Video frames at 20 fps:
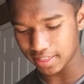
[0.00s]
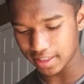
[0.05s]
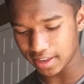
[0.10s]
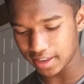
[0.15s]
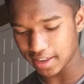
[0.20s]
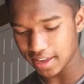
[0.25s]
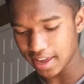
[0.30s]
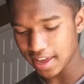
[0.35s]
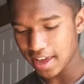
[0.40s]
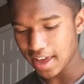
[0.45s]
I
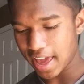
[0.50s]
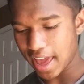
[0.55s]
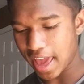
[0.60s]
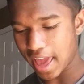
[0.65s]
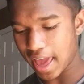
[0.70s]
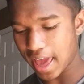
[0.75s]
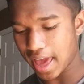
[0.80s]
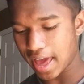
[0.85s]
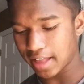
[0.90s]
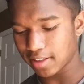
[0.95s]
think.
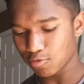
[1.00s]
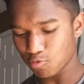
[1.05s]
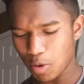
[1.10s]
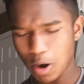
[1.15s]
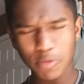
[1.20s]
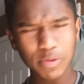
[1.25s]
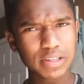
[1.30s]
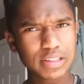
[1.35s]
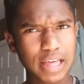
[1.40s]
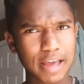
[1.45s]
And
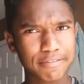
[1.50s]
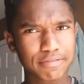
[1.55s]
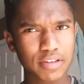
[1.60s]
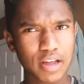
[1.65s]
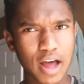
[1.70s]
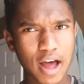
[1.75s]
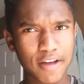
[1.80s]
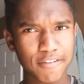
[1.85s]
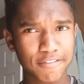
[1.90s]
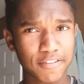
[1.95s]
where we
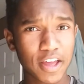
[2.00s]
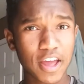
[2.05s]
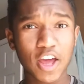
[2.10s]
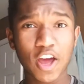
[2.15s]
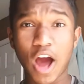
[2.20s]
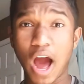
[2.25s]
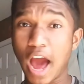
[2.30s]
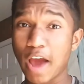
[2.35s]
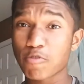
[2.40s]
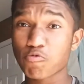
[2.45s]
left off,
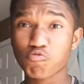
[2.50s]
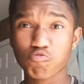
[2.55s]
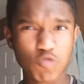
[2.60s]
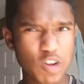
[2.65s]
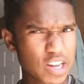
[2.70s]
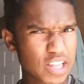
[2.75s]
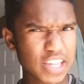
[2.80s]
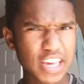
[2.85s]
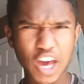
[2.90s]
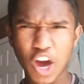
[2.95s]
I
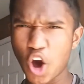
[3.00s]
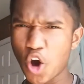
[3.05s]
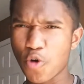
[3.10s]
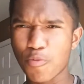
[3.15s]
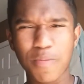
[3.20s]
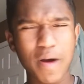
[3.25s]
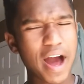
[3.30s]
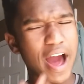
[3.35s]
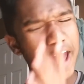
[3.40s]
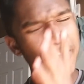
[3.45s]
really hope,